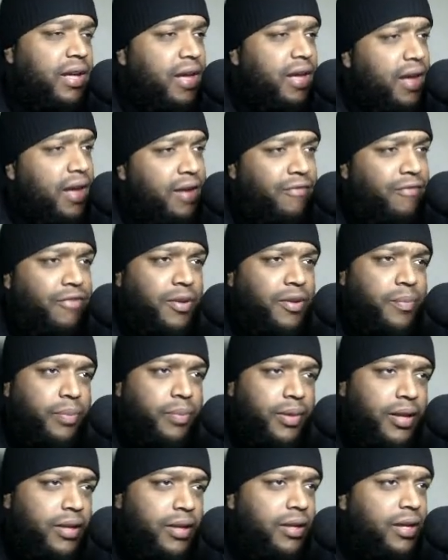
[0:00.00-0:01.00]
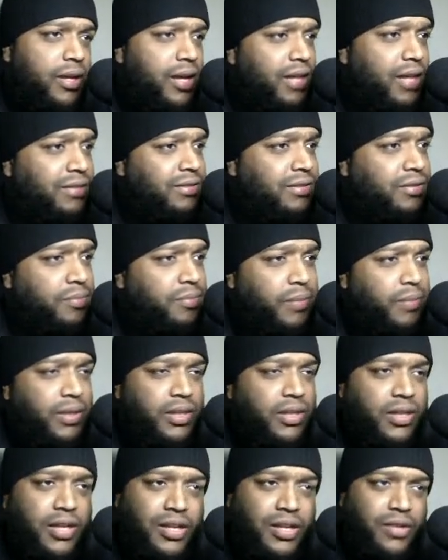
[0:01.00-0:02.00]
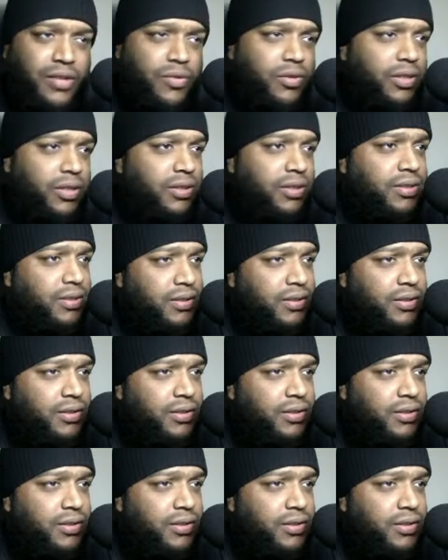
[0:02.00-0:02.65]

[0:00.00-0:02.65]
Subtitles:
every player has to be in on it.